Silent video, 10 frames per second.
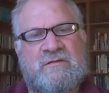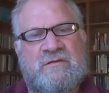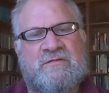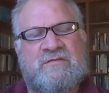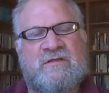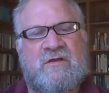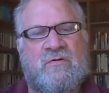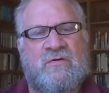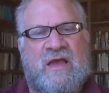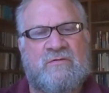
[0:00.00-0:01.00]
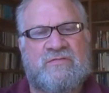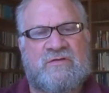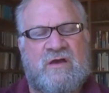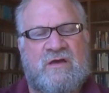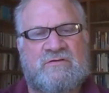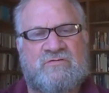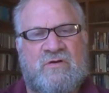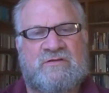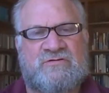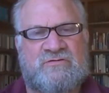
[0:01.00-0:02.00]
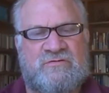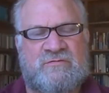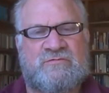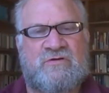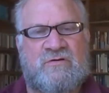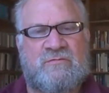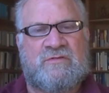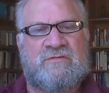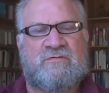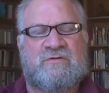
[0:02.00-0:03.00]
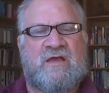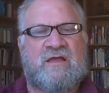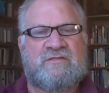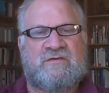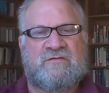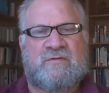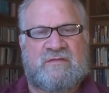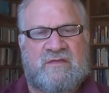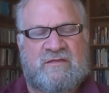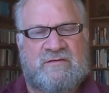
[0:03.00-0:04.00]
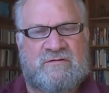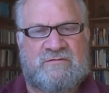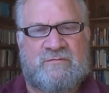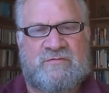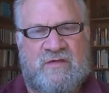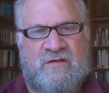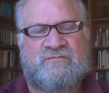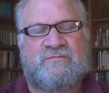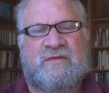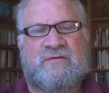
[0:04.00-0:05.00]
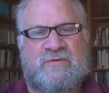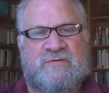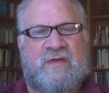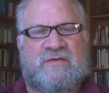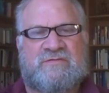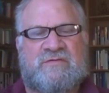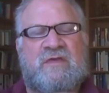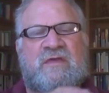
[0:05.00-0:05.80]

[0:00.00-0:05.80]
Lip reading: Instead of going out with a gun and trying to shoot some Germans or Nazis and getting killed himself, make a big mess,